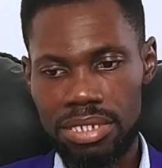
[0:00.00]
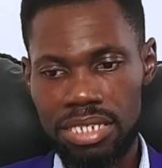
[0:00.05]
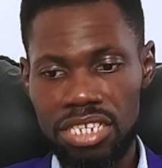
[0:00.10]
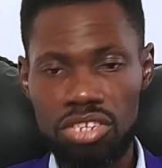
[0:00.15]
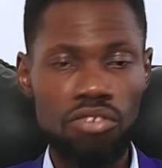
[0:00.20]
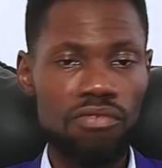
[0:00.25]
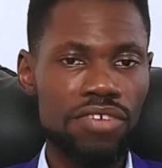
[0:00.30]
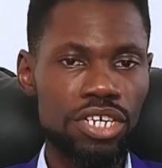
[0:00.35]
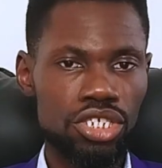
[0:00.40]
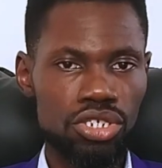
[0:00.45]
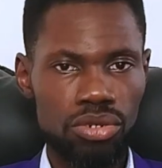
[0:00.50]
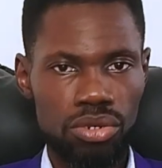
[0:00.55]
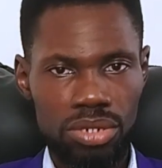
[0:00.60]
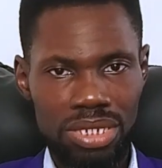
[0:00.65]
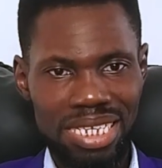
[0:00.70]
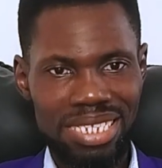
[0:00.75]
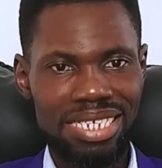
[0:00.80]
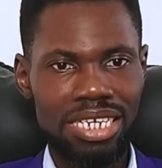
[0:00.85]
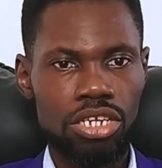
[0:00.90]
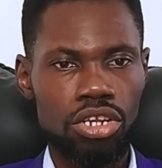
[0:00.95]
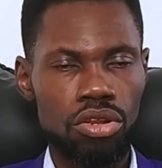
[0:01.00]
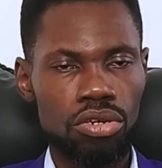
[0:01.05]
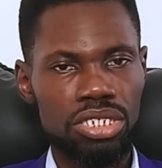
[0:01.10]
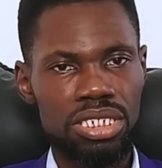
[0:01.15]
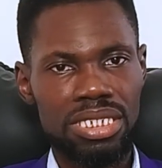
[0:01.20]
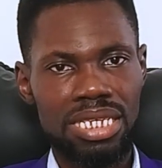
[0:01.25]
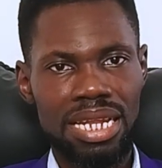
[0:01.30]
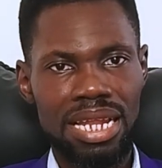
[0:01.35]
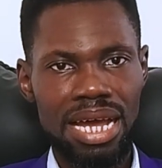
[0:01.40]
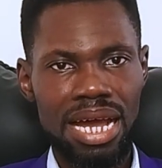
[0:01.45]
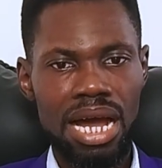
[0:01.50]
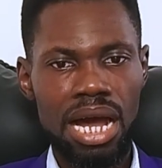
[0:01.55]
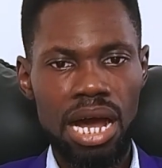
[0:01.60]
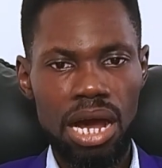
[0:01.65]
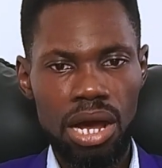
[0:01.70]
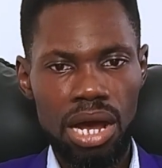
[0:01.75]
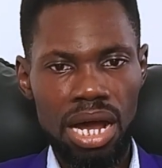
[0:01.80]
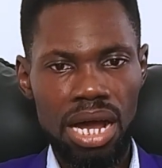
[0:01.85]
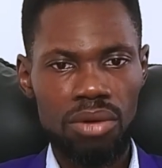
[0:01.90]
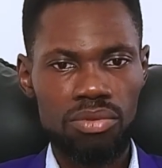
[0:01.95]
innovations and technologies that are
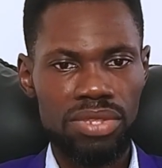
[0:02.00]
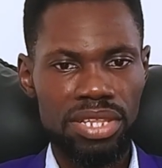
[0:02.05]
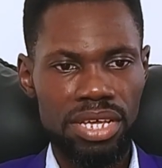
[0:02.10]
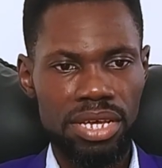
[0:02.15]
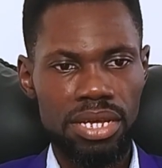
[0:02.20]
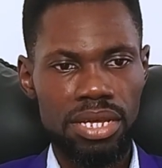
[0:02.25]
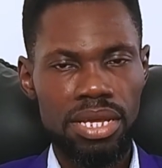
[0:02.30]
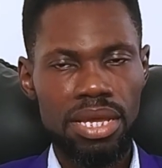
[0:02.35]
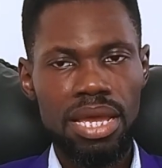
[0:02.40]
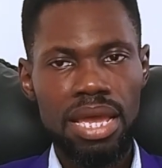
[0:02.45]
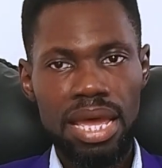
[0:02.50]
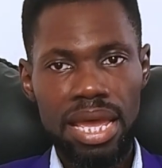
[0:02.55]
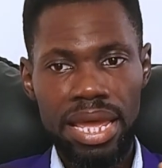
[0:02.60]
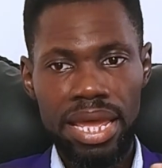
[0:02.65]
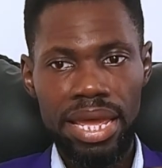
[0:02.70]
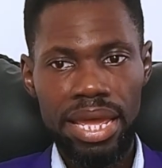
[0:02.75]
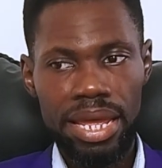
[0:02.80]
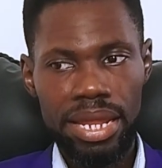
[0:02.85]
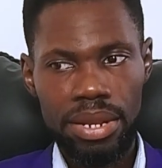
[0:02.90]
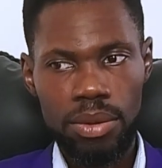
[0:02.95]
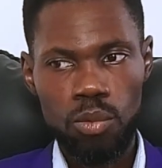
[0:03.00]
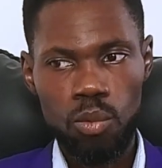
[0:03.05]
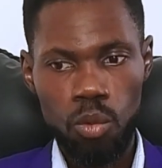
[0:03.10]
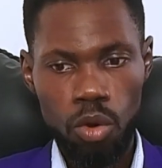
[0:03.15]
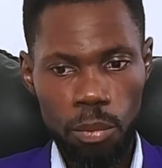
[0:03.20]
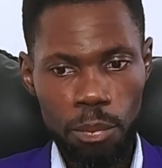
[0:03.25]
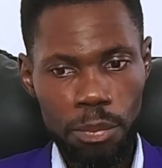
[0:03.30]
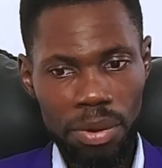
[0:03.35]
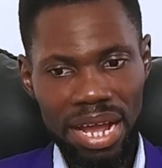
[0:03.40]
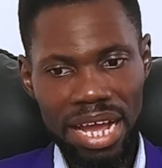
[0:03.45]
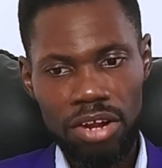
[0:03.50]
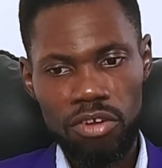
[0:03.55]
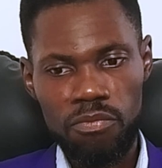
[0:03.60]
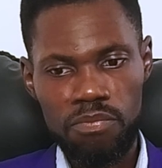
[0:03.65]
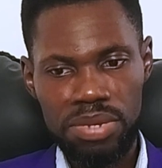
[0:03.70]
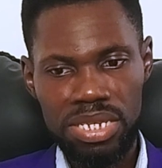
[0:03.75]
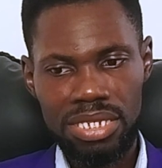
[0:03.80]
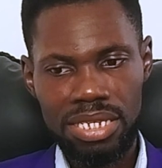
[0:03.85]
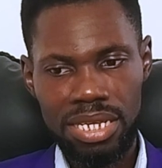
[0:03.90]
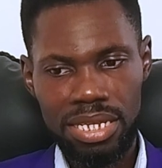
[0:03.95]
out there, and what kind of
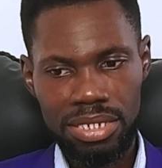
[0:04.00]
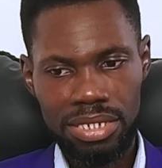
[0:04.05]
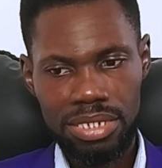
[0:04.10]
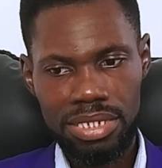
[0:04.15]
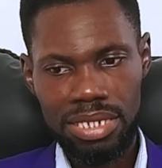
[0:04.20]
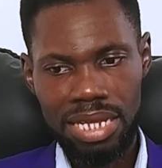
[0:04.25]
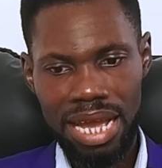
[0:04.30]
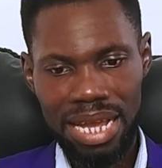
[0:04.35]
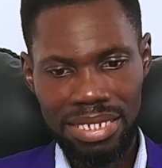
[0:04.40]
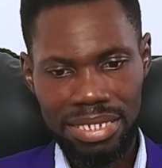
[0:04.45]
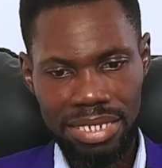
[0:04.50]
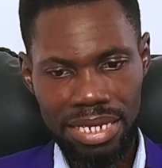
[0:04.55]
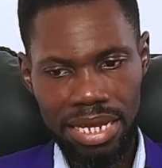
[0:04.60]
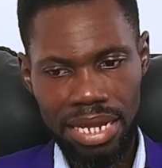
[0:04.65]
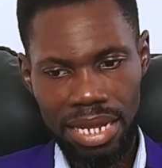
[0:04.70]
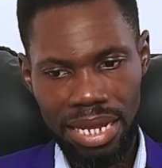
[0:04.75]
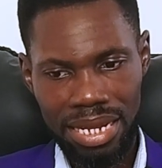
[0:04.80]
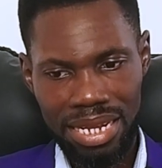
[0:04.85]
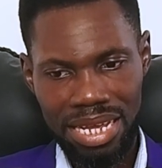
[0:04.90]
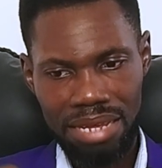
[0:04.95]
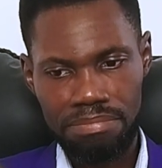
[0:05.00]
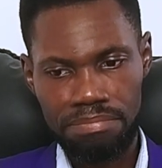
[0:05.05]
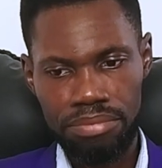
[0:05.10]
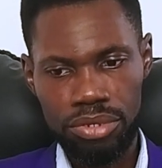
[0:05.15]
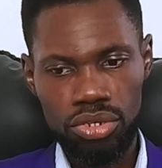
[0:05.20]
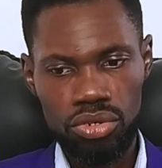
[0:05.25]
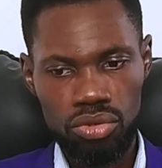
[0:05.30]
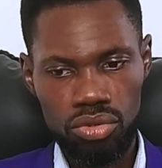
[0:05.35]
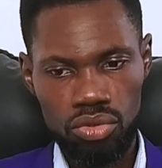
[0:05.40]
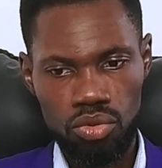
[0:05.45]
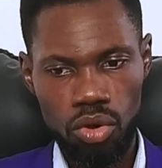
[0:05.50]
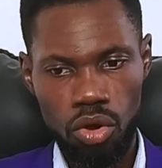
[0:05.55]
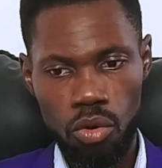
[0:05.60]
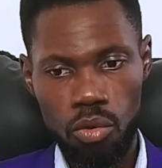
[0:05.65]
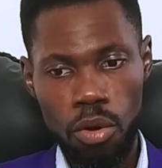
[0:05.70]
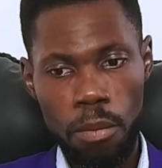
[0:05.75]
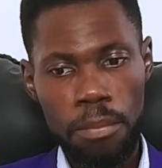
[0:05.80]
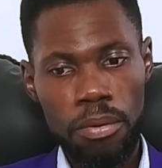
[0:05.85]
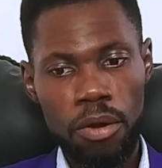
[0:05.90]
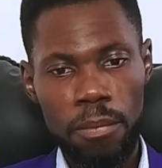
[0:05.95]
business idea can I build, or
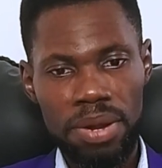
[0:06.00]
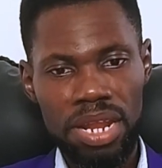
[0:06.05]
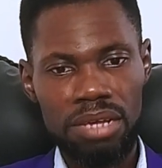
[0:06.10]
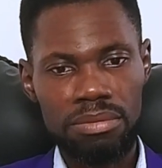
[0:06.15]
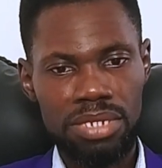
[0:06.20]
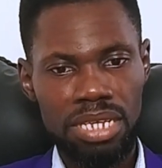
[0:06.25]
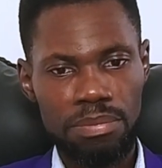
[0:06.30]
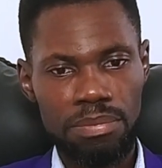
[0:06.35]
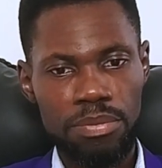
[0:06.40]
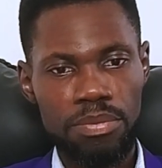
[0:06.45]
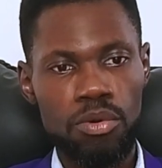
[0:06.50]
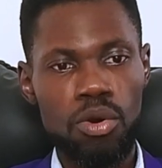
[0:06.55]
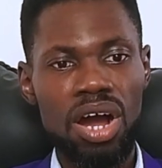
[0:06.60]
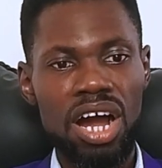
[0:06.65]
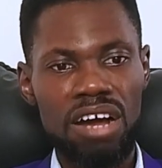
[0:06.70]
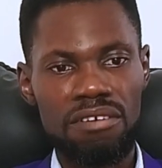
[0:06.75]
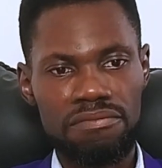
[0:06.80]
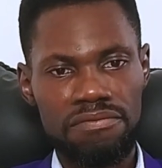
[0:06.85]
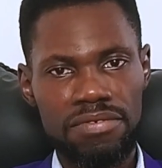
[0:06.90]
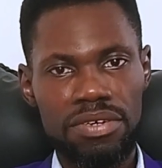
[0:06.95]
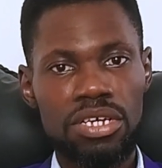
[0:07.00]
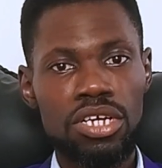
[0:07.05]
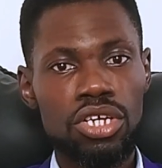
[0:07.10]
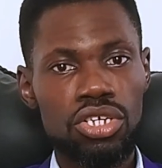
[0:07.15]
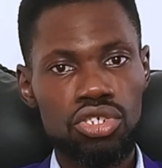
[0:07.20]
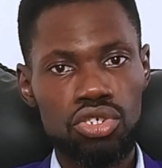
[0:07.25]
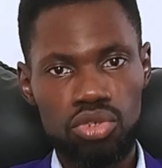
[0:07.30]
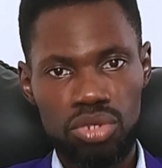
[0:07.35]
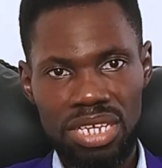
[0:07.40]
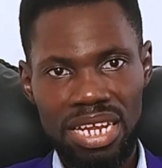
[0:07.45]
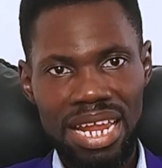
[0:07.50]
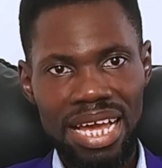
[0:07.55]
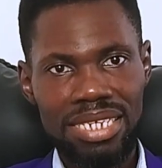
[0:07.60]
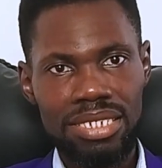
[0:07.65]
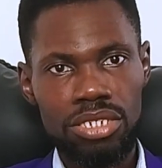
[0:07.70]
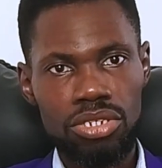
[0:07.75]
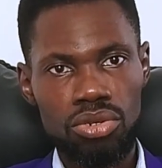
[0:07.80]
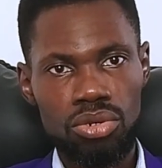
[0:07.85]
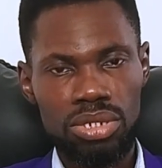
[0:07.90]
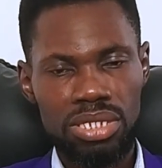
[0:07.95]
what problems that people have
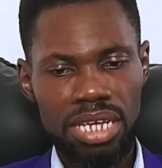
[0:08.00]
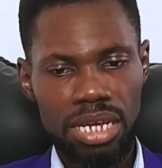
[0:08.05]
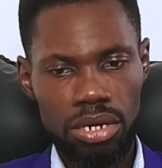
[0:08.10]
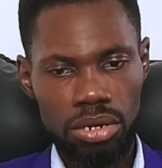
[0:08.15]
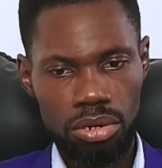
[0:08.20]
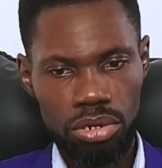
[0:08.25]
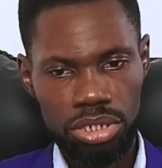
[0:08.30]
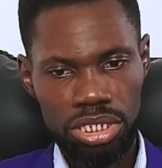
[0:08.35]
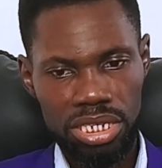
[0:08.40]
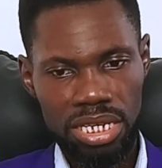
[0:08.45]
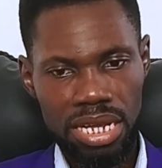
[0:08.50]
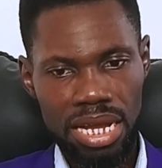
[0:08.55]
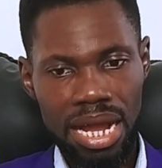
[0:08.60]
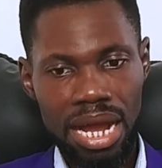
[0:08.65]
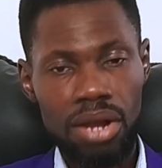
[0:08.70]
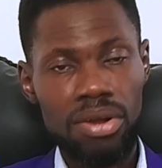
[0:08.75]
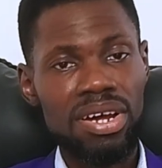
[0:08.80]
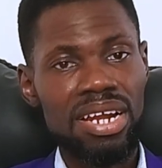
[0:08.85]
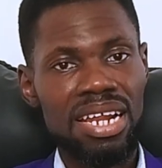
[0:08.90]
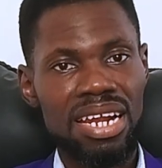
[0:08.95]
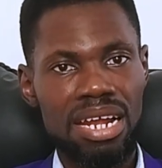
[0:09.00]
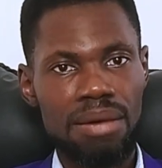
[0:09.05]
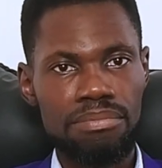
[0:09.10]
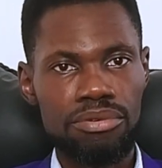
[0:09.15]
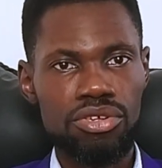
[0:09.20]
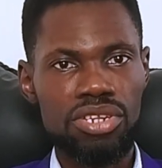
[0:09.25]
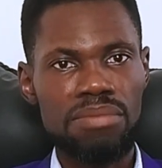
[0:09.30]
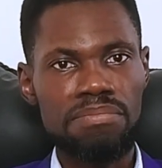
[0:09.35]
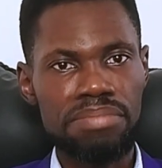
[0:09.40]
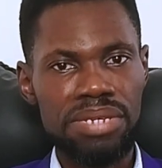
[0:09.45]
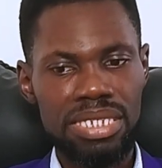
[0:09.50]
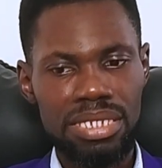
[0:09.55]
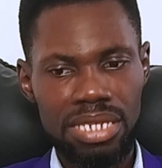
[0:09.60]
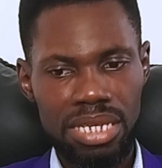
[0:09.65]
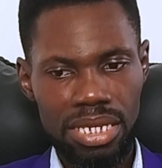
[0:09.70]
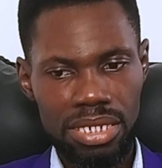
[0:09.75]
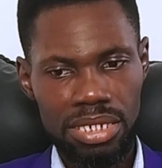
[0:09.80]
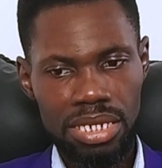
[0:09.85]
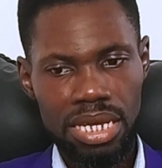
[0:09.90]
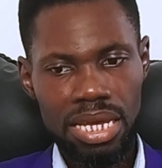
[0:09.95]
utilizing those technology. How can I now build a
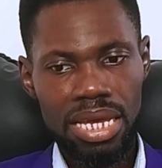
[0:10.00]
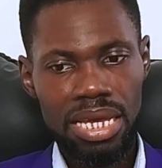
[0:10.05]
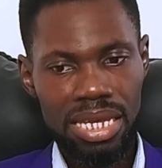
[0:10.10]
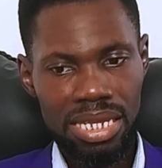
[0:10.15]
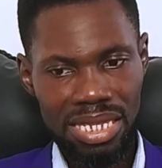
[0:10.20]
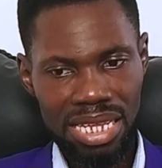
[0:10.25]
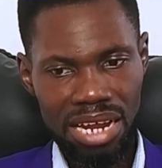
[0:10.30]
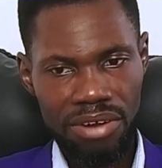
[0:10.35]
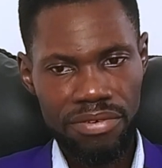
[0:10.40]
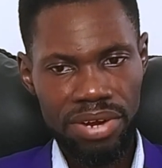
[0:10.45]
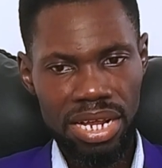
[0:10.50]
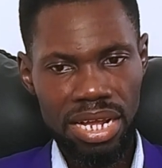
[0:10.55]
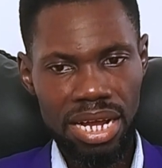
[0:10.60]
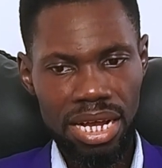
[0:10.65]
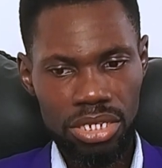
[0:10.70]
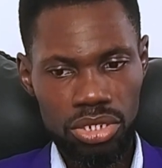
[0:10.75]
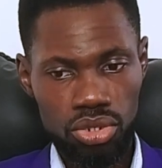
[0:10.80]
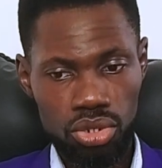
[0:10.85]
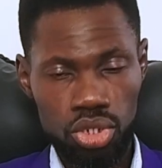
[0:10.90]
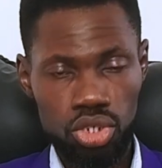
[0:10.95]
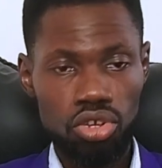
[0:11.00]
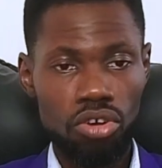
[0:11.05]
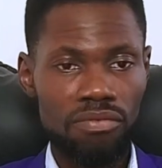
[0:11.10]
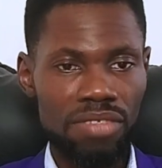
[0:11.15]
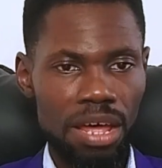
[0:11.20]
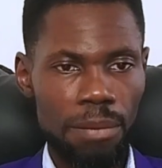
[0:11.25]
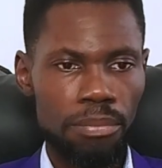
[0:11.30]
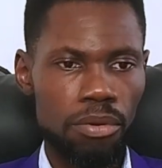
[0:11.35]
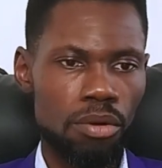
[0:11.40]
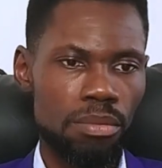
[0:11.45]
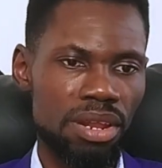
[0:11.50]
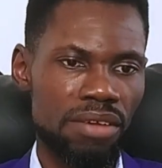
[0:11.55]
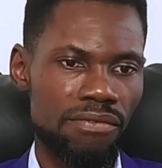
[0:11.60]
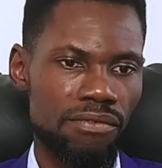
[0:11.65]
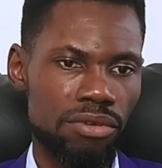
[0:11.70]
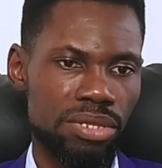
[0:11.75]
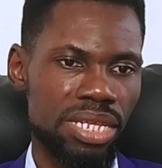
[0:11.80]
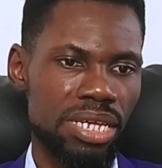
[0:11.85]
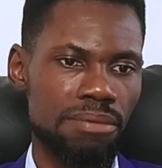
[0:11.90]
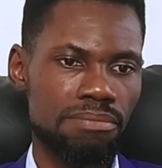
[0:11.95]
business in that regards to solve that problem for
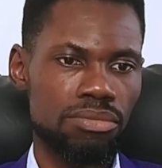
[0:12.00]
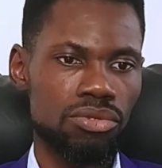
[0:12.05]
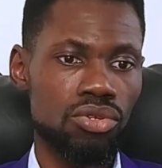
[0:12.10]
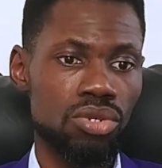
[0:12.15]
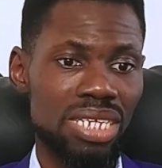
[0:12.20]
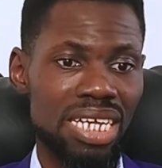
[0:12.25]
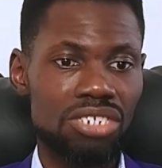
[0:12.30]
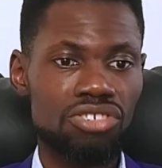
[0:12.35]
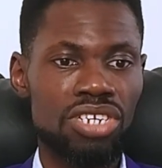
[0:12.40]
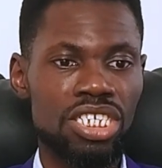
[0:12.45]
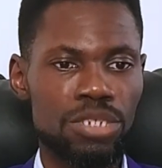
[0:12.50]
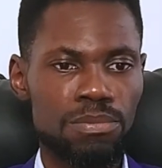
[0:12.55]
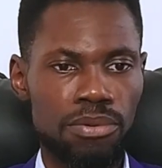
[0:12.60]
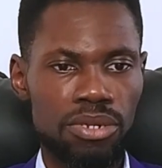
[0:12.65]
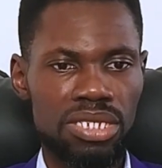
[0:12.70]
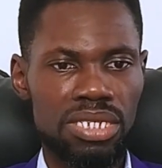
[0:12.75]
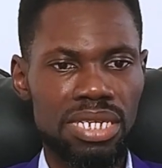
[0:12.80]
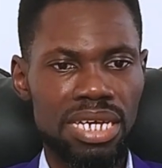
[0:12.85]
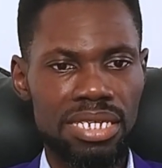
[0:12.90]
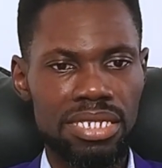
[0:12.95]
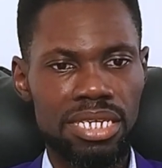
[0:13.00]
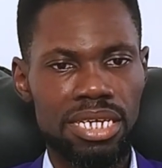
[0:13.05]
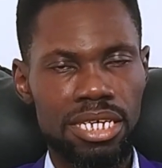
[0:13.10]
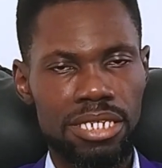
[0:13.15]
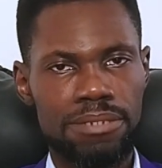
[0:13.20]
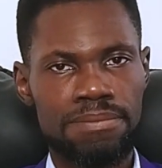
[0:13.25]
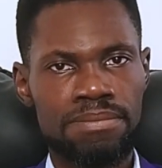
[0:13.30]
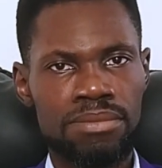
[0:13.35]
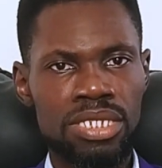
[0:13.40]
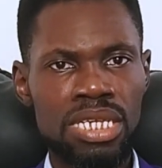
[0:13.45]
them? Those are trend spotting ideas.